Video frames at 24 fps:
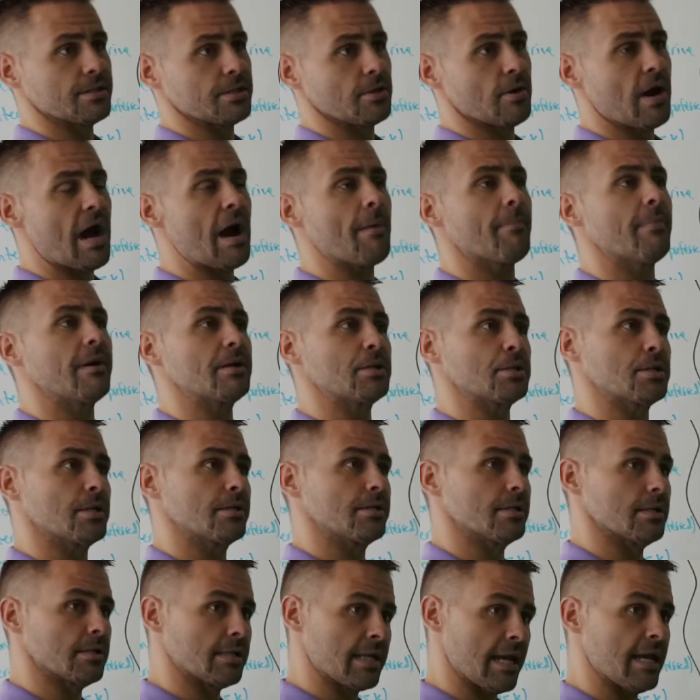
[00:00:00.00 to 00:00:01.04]
You know, how much does
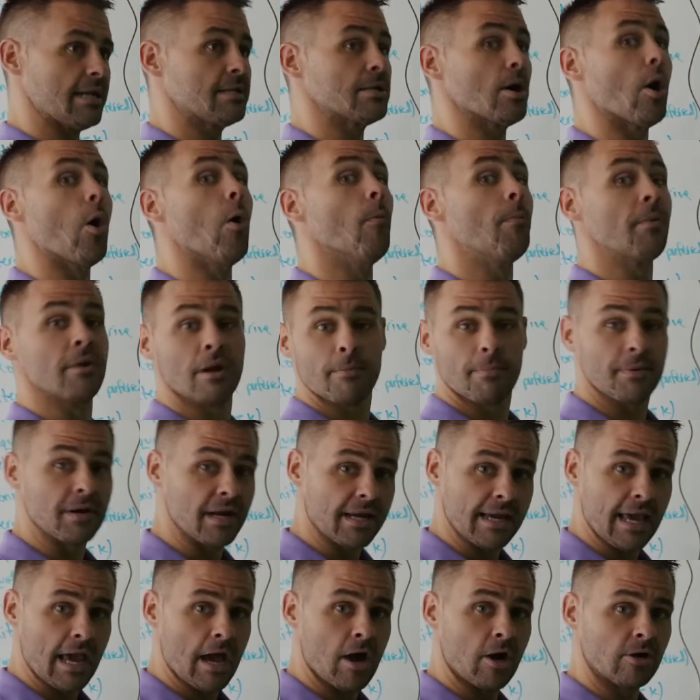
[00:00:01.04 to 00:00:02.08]
it take to open up an
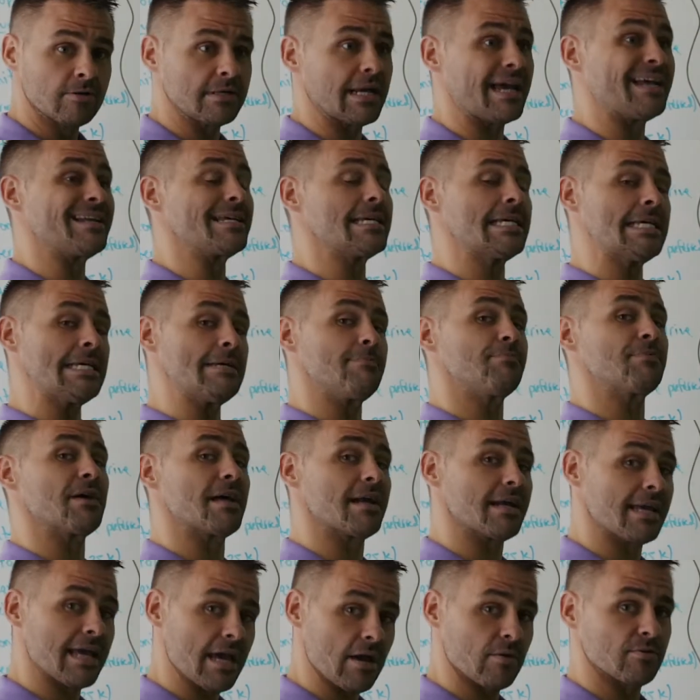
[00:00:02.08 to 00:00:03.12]
account and keep that
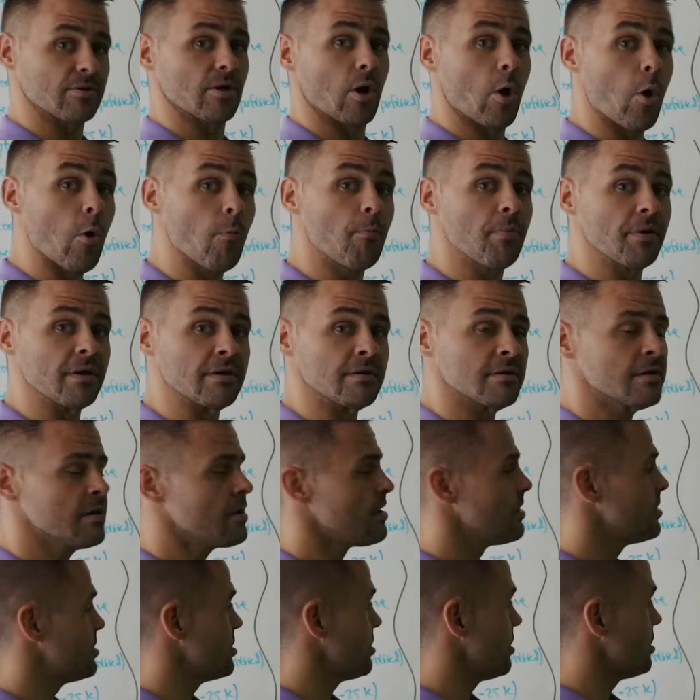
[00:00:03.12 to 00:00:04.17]
account open
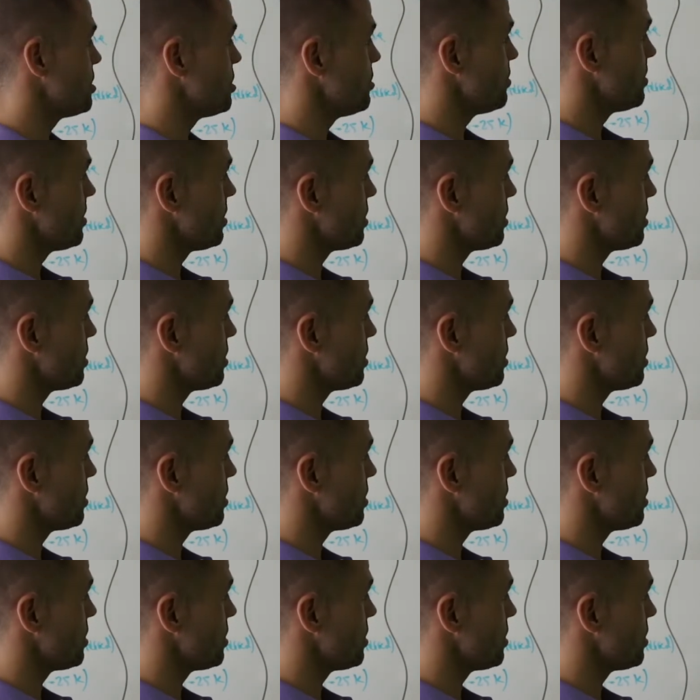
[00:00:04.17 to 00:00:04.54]
so that you can